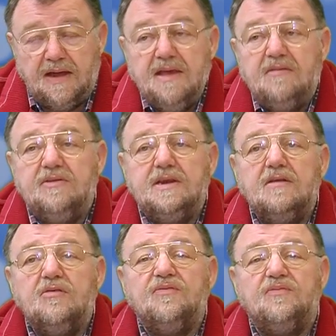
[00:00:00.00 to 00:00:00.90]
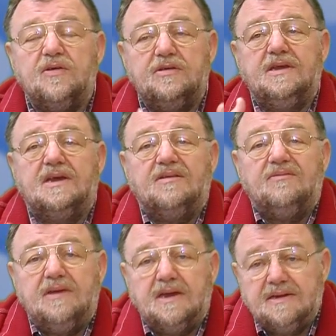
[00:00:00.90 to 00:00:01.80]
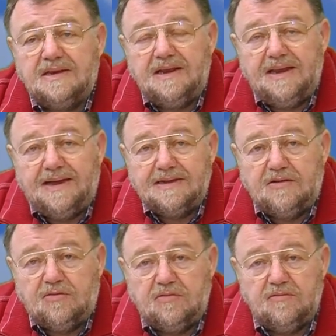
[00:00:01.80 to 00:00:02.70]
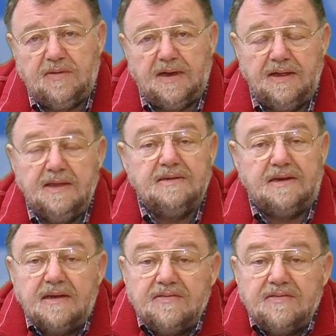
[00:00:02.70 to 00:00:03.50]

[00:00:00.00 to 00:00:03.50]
Because that has the influence on different materials,